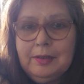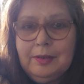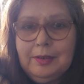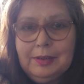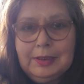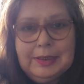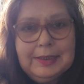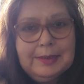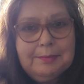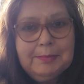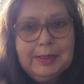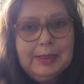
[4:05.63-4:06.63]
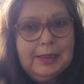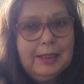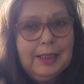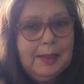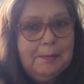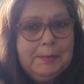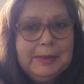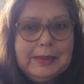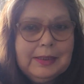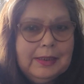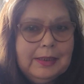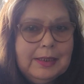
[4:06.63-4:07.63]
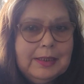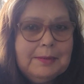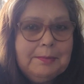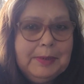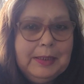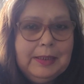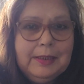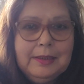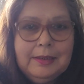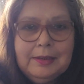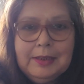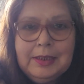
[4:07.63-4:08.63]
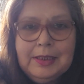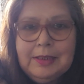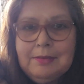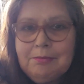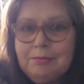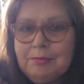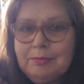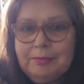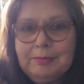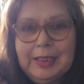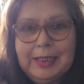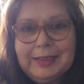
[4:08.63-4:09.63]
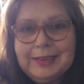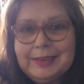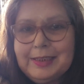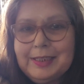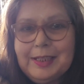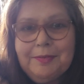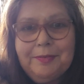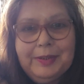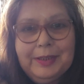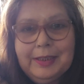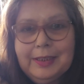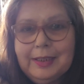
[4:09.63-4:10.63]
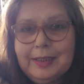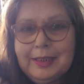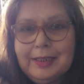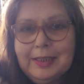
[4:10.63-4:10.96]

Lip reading: honest, my appetite has been next to nothing.